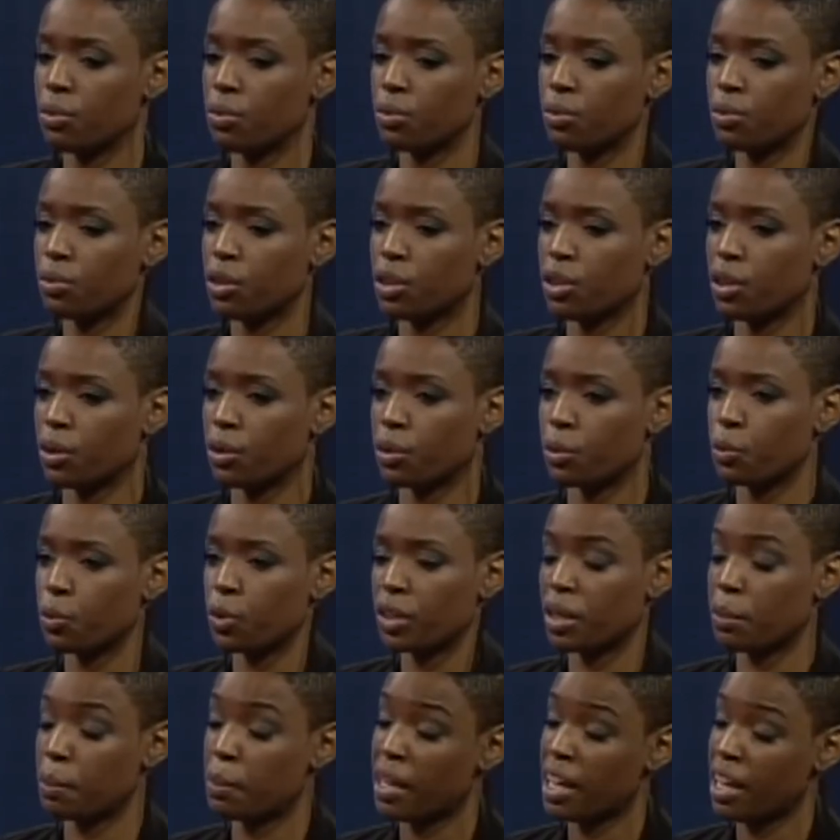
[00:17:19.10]
you know,
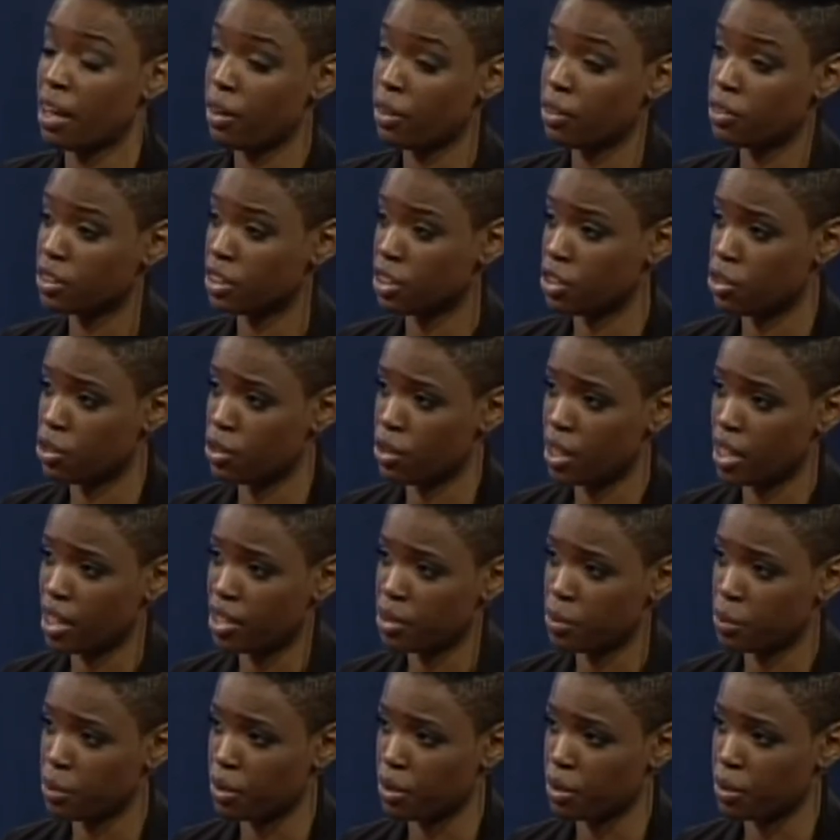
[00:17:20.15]
with the parents that you
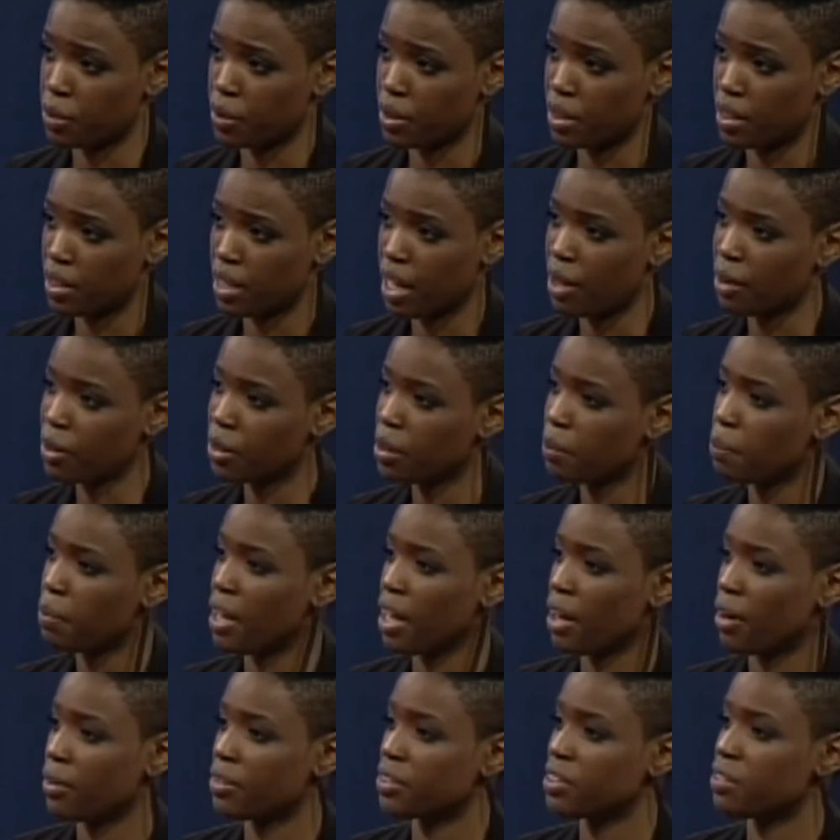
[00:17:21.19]
guys work with, how do the
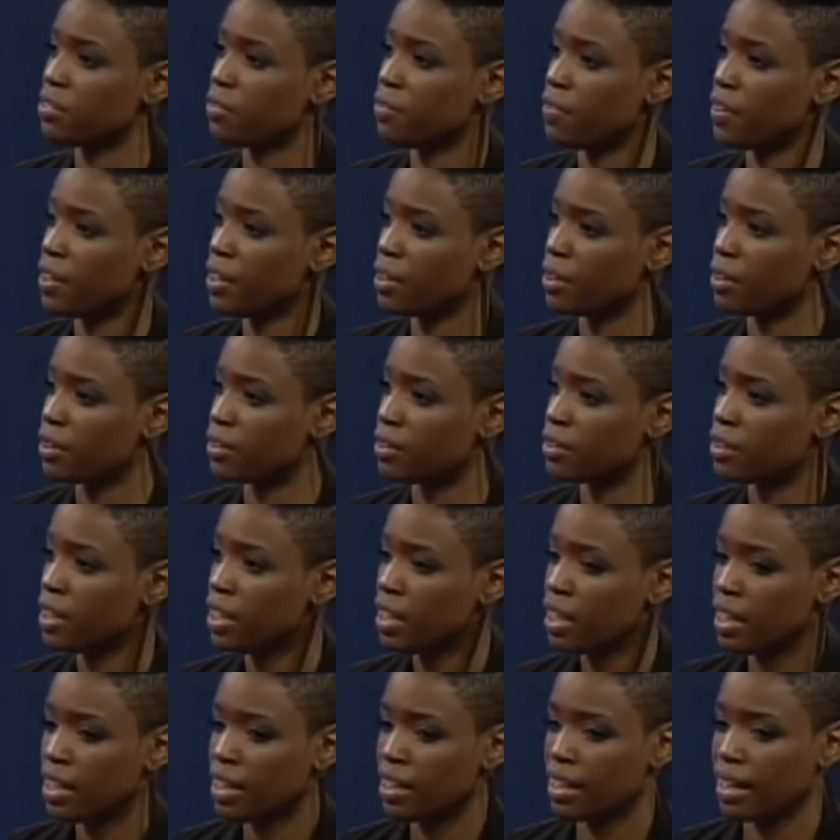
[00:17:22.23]
parents feel
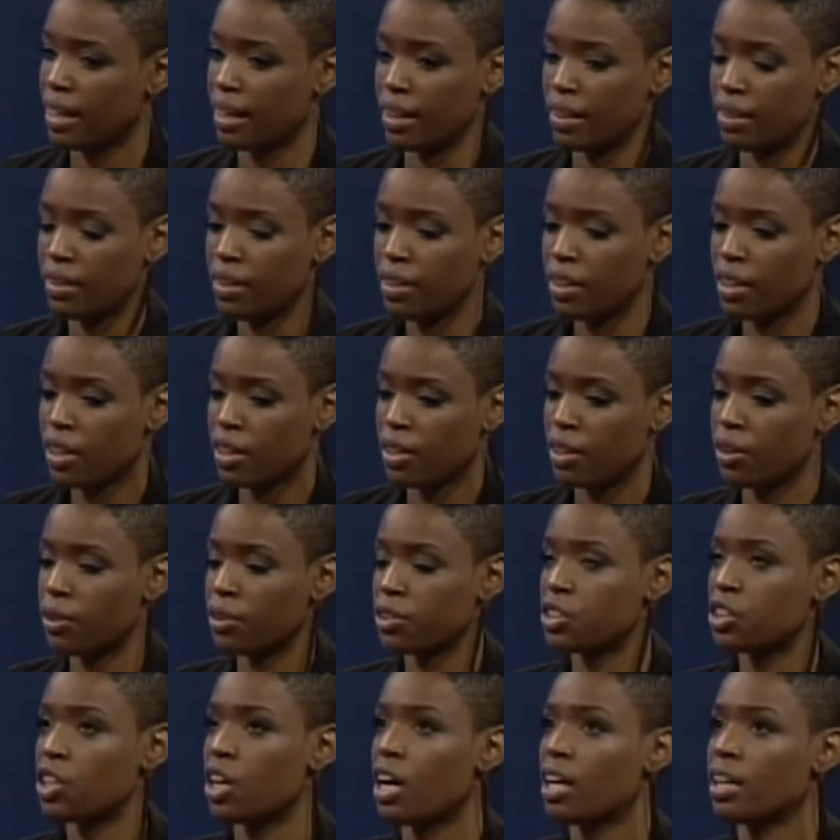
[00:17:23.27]
that
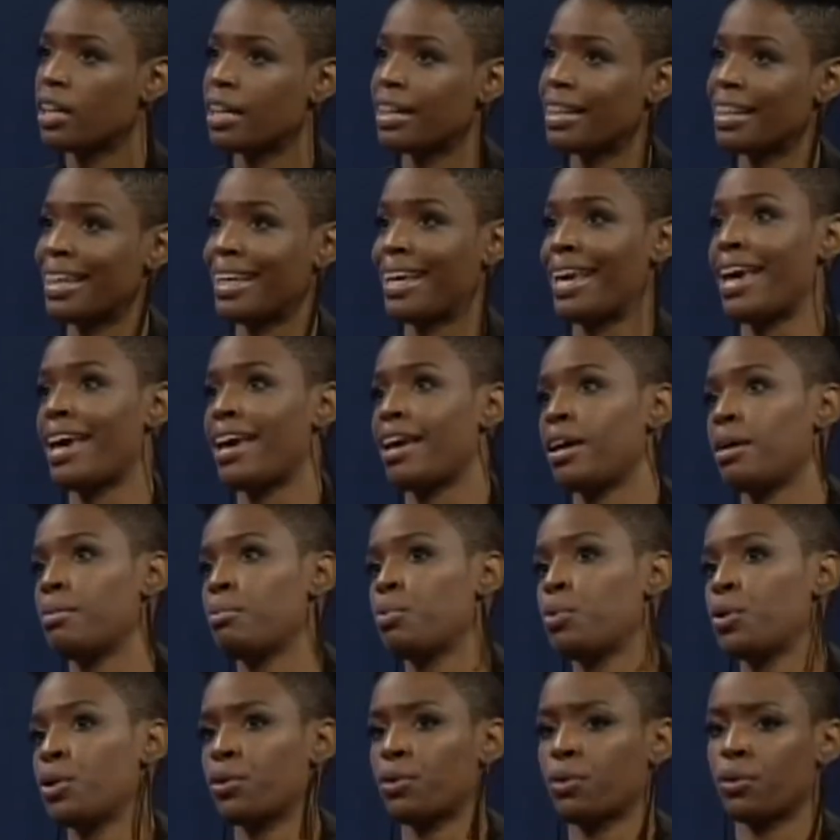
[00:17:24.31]
there's not a camp
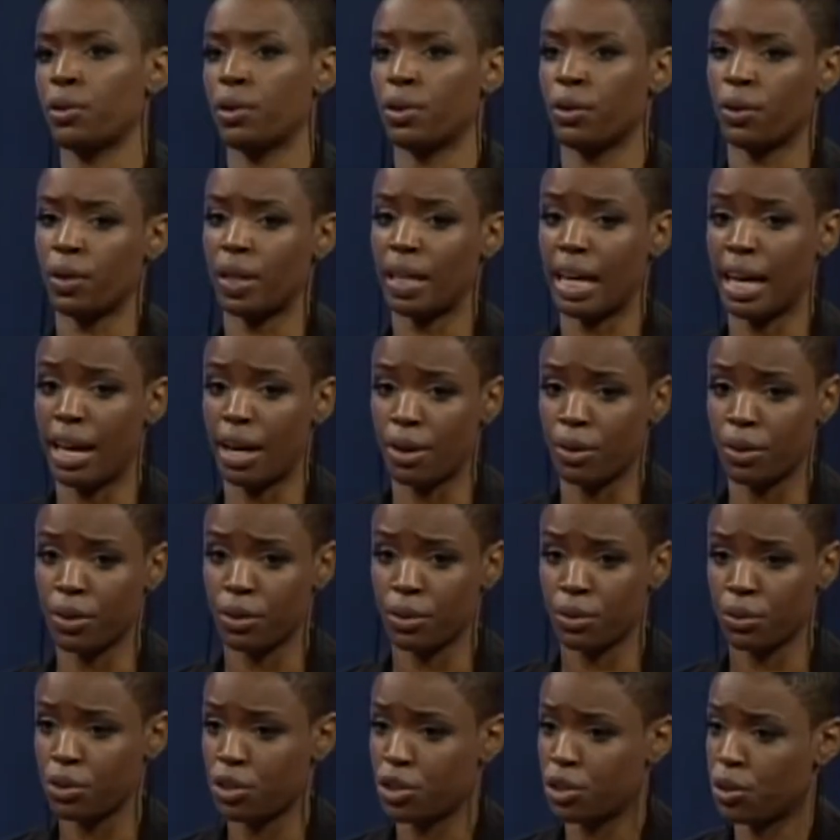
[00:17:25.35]
where they're learning how
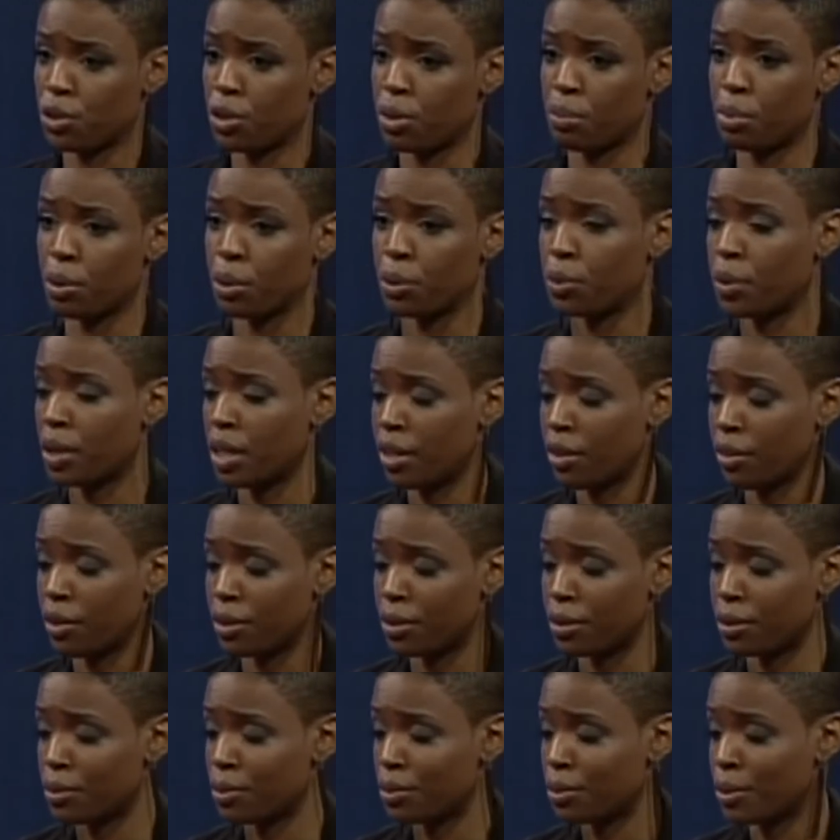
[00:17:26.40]
to shoot a bow and
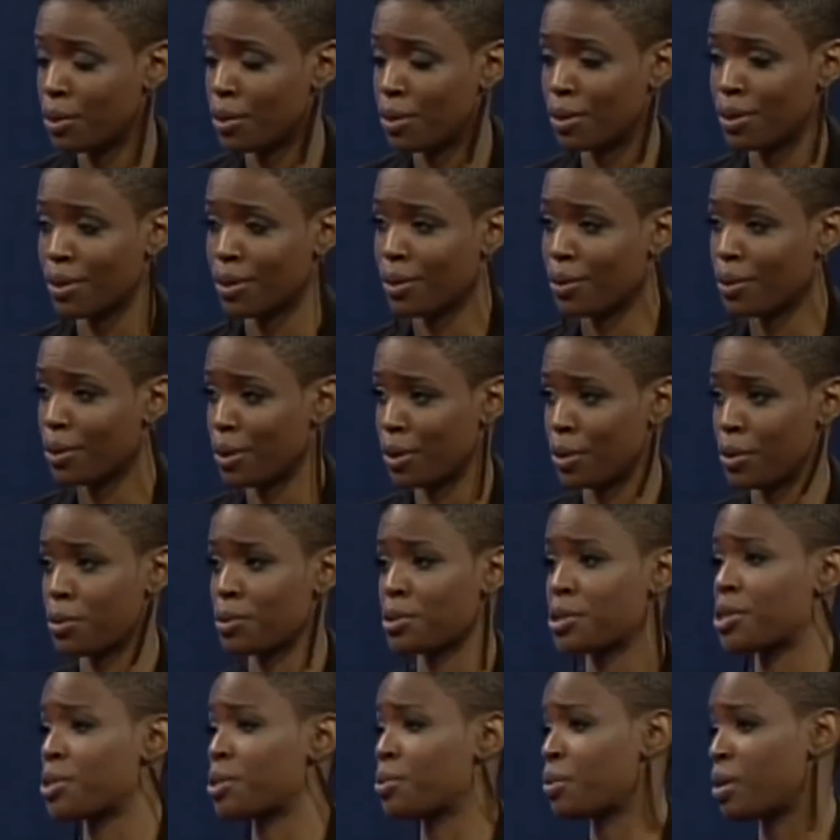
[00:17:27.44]
arrow or go
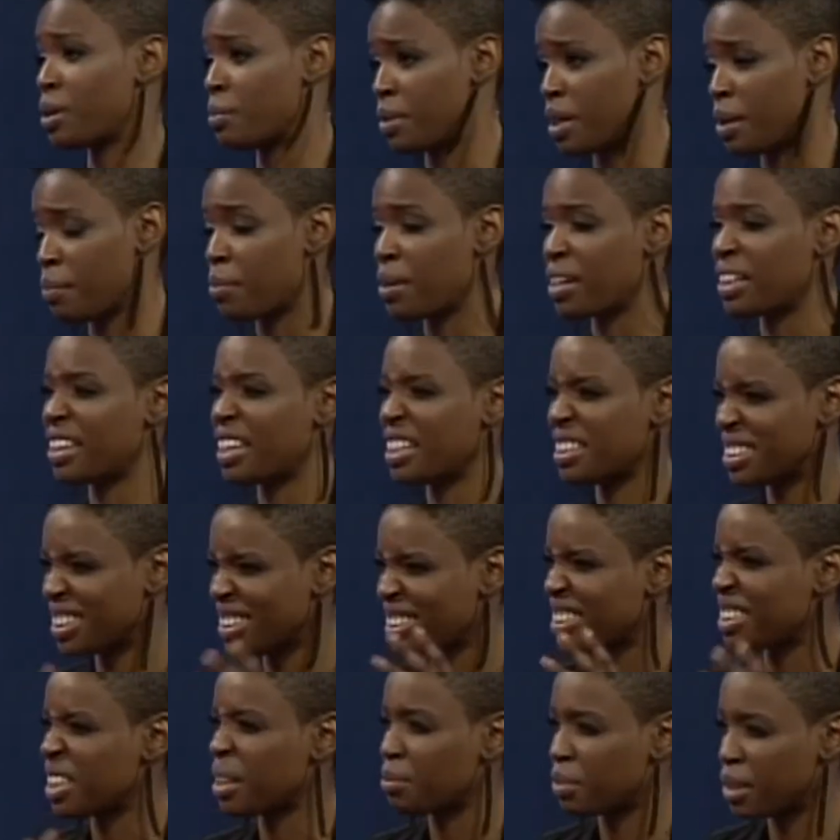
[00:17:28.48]
swimming, but this
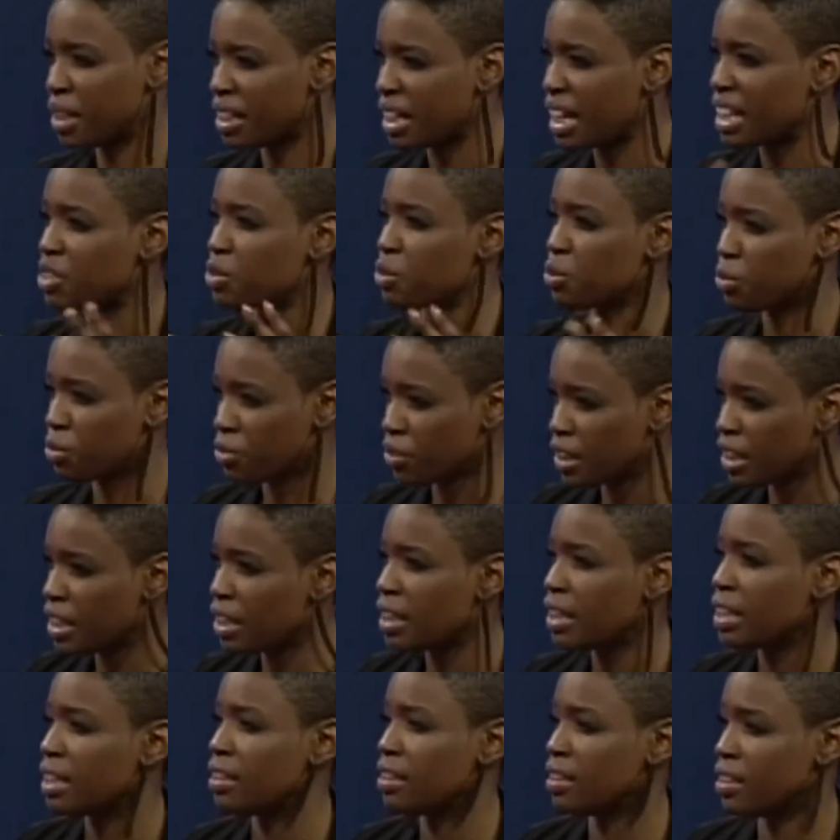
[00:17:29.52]
is something that's
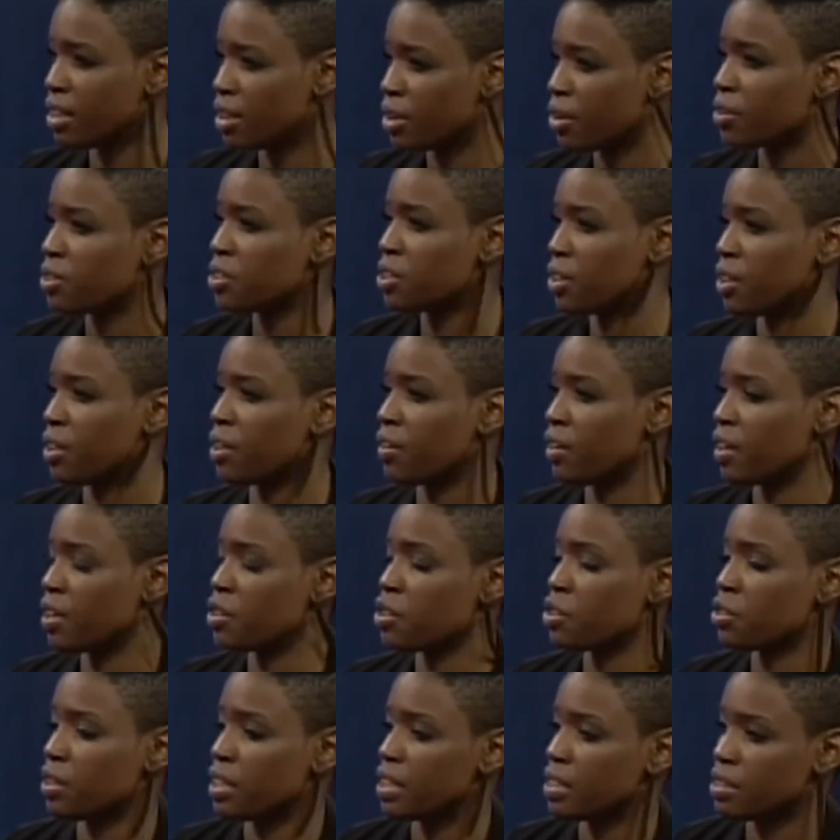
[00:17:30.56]
really geared to their
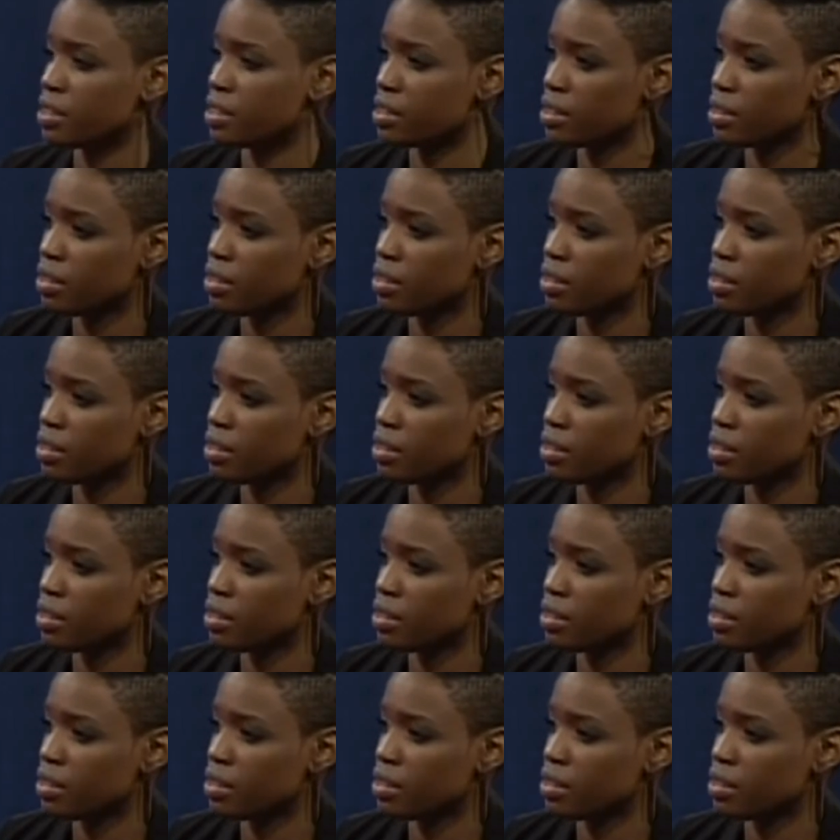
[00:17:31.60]
interests?